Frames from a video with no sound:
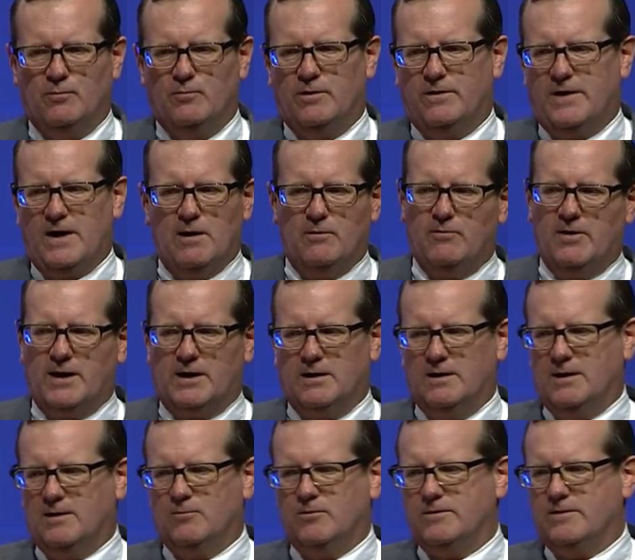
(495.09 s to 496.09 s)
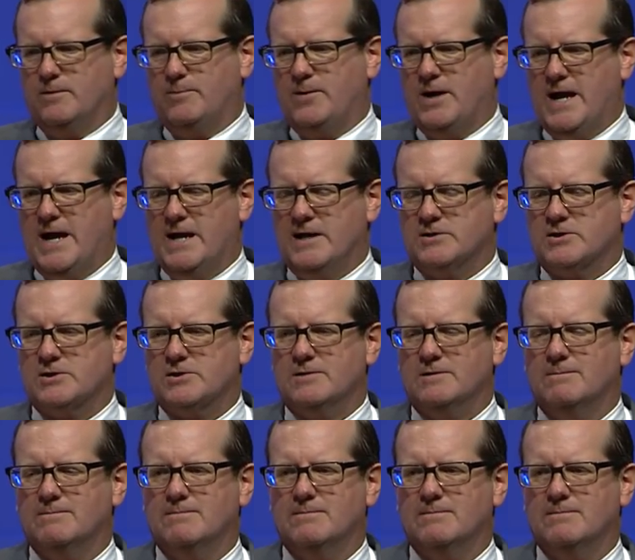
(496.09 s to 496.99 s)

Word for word: without reckoning with the past.